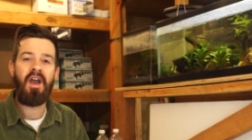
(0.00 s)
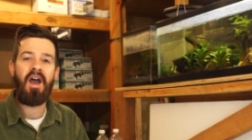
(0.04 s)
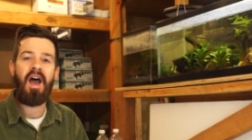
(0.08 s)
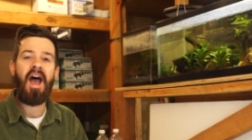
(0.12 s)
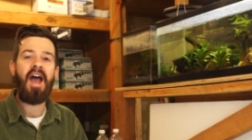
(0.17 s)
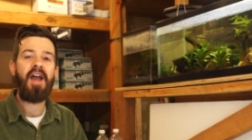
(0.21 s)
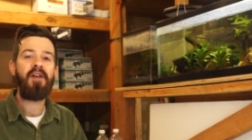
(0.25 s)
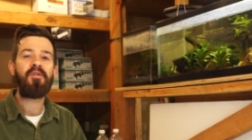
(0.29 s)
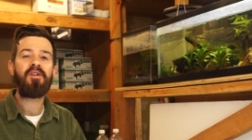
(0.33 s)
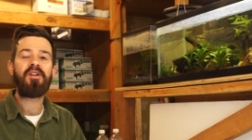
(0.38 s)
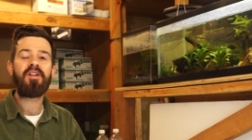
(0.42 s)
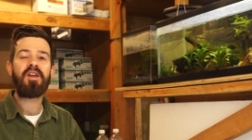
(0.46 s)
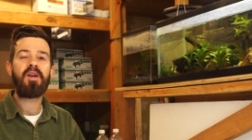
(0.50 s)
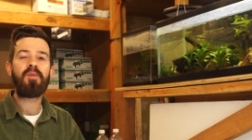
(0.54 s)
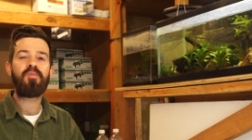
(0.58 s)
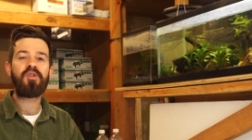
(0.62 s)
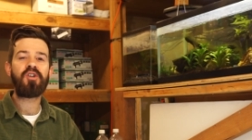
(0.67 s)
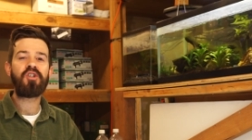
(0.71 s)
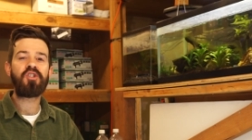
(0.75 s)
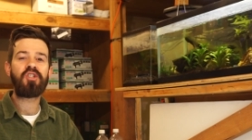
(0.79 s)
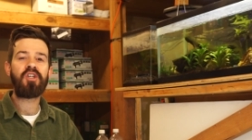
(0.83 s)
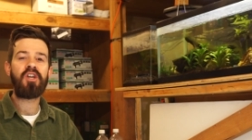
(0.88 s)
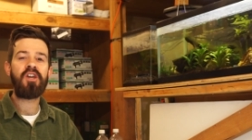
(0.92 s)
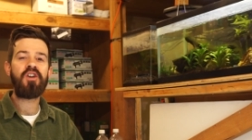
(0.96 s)
I really
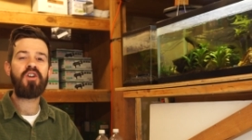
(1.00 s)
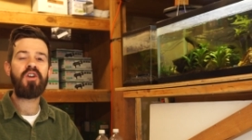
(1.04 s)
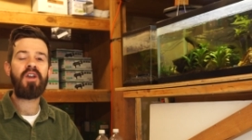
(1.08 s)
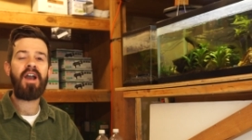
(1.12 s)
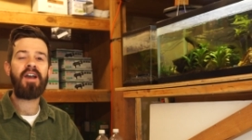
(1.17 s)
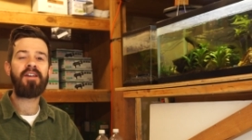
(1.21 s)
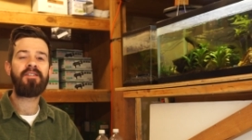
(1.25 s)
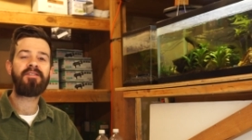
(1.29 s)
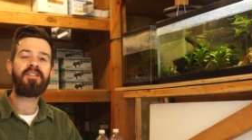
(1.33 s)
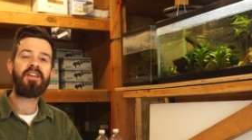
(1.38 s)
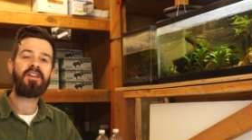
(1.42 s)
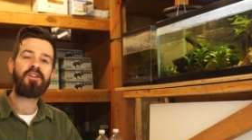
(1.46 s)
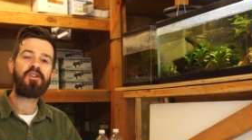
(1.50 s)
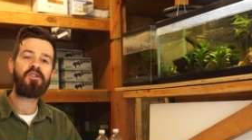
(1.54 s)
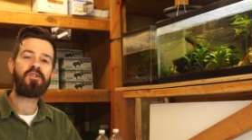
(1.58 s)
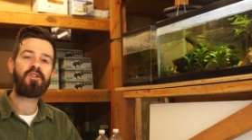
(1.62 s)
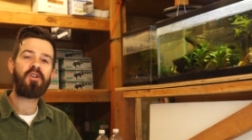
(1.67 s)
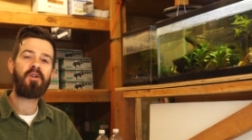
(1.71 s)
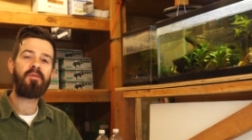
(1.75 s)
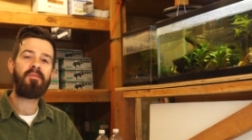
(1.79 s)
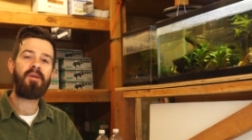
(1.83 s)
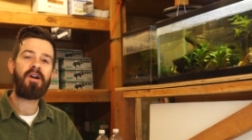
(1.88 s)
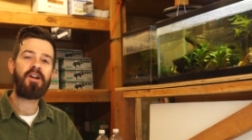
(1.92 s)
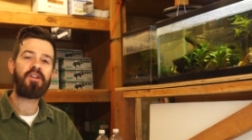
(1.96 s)
appreciate you guys. Thank you
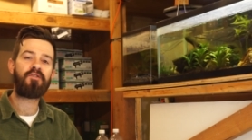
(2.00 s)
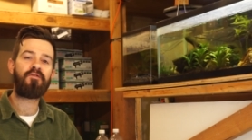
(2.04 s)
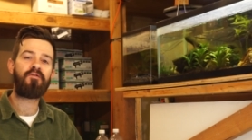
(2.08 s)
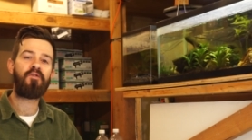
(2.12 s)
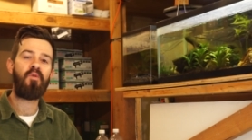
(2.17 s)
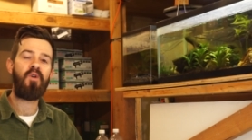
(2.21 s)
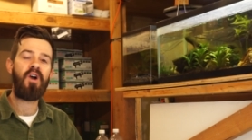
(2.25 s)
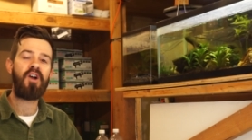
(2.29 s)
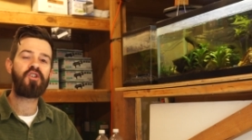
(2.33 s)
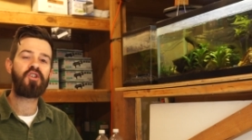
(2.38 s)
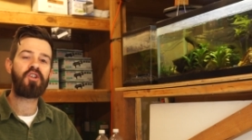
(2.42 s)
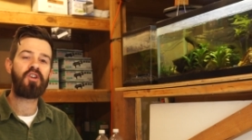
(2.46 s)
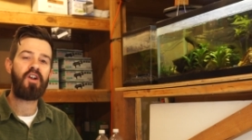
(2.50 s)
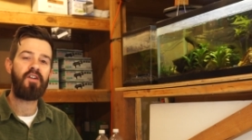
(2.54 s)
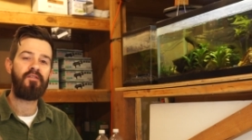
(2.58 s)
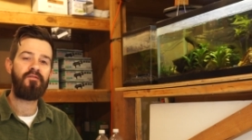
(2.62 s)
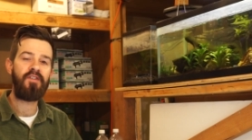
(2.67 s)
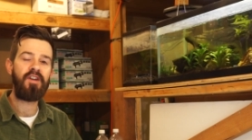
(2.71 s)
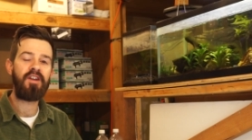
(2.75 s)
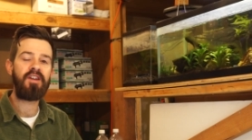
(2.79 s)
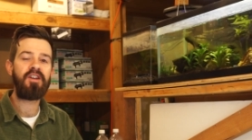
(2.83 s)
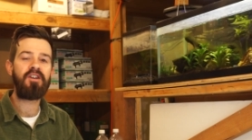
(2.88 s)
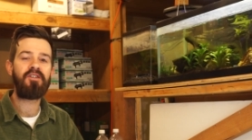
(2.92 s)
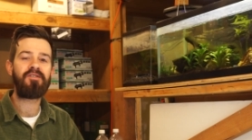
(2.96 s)
so much for watching our
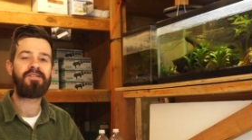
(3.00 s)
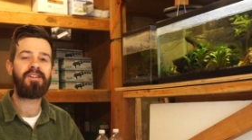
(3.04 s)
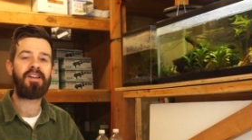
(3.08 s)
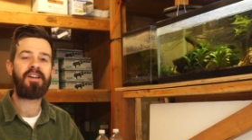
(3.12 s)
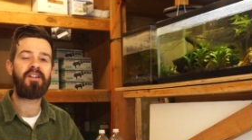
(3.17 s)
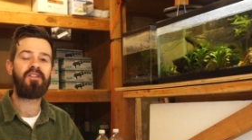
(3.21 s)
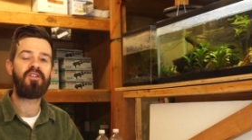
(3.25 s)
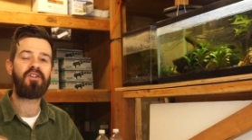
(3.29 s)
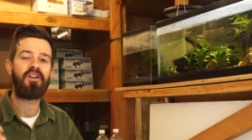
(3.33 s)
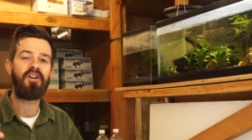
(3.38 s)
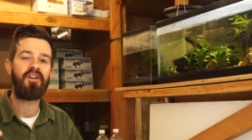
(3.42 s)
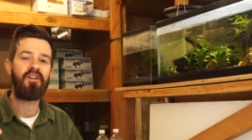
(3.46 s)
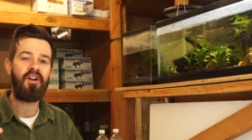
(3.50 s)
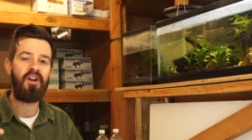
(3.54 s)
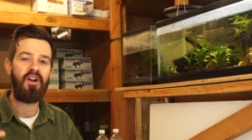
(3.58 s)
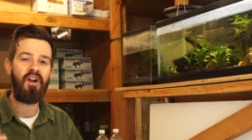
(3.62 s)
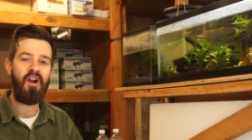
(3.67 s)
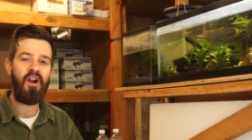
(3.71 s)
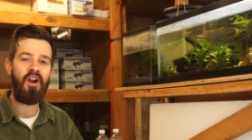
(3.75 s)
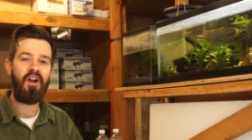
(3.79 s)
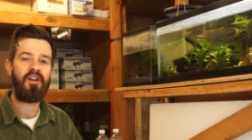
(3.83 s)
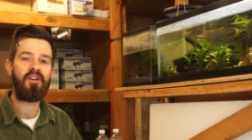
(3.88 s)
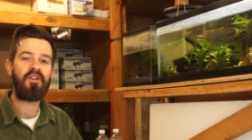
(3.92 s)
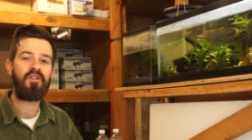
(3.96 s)
videos, taking a look at our
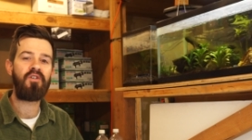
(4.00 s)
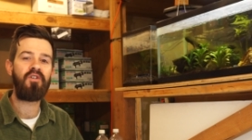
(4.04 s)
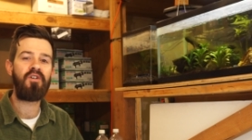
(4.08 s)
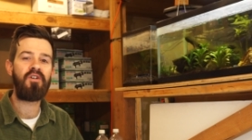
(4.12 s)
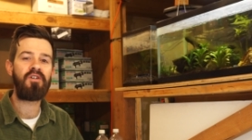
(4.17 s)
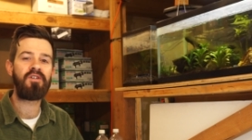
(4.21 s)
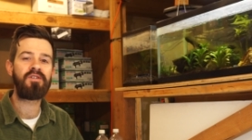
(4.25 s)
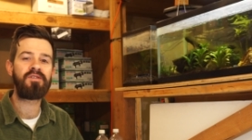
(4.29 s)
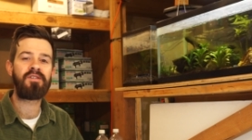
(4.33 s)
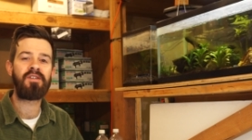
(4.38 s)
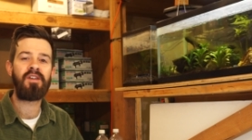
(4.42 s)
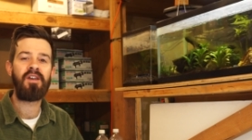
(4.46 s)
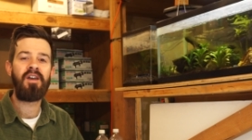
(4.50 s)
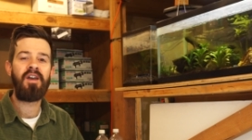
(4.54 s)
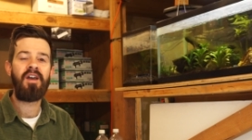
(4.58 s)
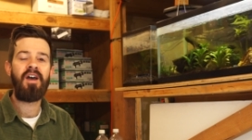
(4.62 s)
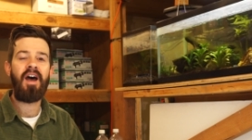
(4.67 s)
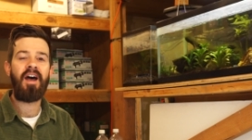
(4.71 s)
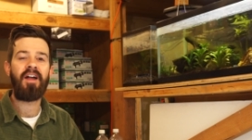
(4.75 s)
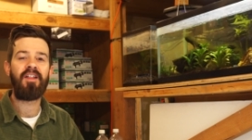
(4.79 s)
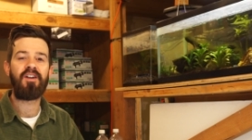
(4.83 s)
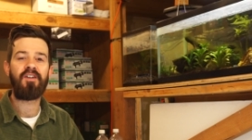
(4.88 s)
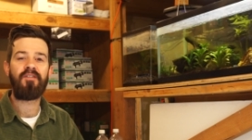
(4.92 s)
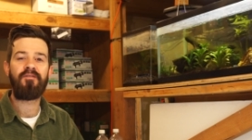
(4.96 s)
articles.
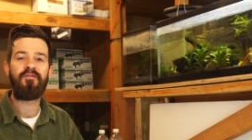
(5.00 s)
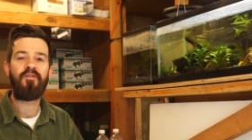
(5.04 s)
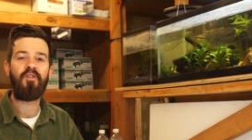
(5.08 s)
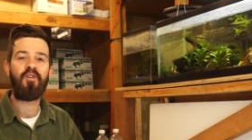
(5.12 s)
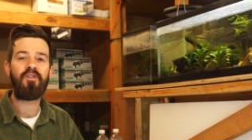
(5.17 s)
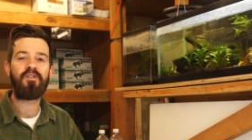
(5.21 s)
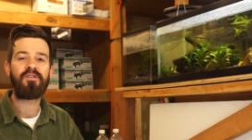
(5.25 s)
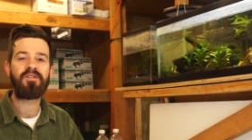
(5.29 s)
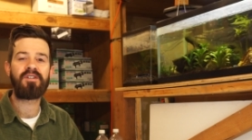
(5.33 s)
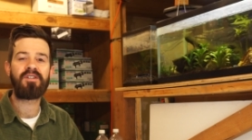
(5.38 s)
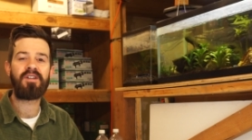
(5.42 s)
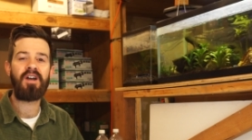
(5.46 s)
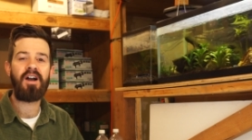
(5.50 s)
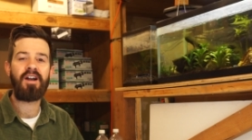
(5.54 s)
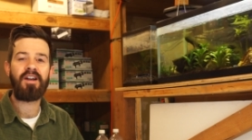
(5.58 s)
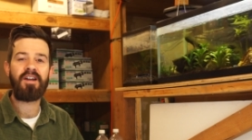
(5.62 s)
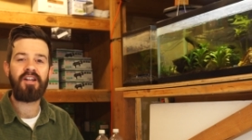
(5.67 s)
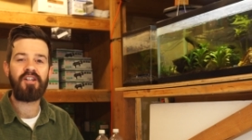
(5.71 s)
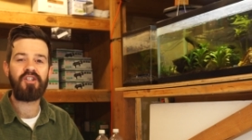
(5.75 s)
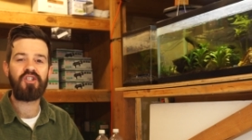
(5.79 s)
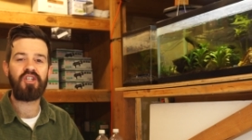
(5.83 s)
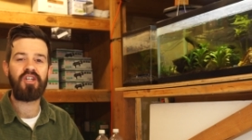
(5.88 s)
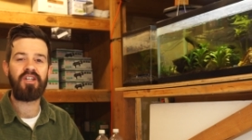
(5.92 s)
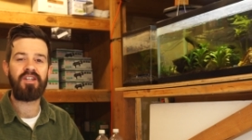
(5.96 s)
I look forward to
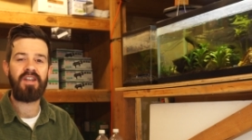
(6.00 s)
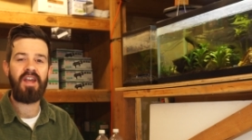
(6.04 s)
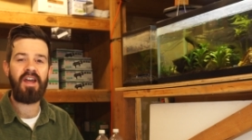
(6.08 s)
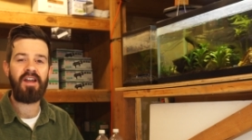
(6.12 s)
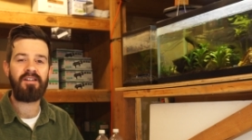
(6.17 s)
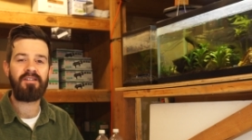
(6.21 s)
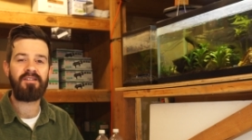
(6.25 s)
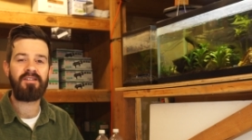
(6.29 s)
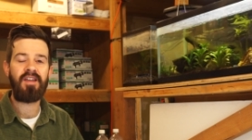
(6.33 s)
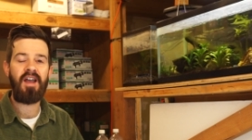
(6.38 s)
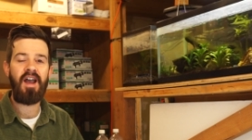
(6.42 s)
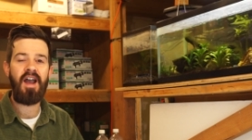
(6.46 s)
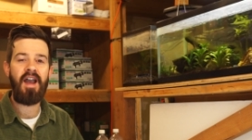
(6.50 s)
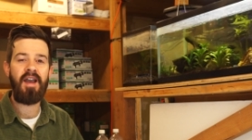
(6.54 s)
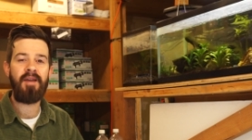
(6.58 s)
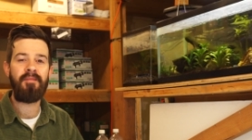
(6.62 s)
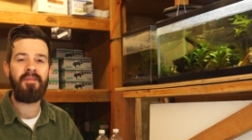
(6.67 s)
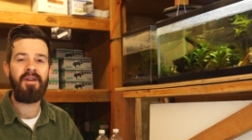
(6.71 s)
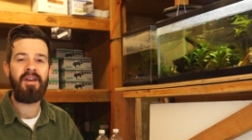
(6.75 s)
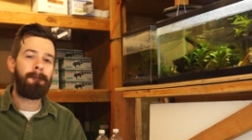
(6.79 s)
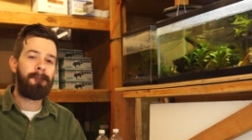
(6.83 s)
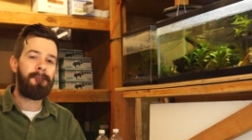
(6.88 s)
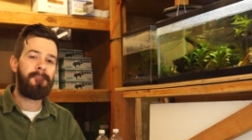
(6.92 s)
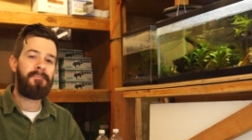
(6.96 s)
talking to you next time.
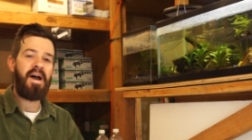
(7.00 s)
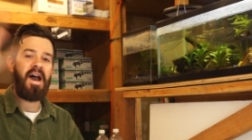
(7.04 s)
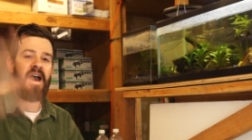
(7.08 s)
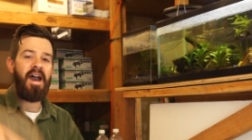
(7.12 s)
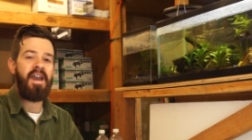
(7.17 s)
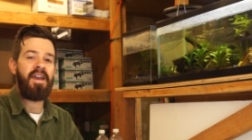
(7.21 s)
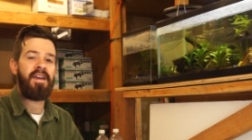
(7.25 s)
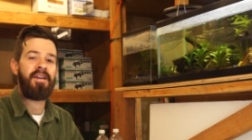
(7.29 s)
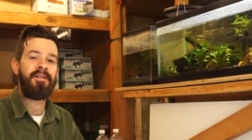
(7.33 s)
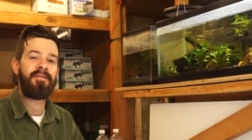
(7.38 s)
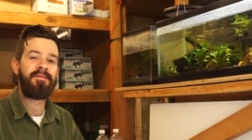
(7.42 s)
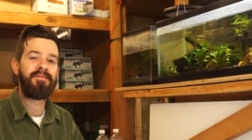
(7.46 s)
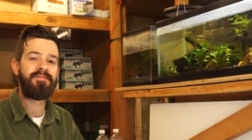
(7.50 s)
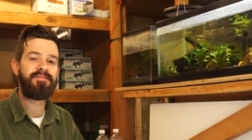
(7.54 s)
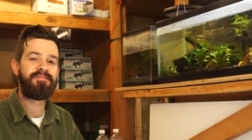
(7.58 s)
Bye.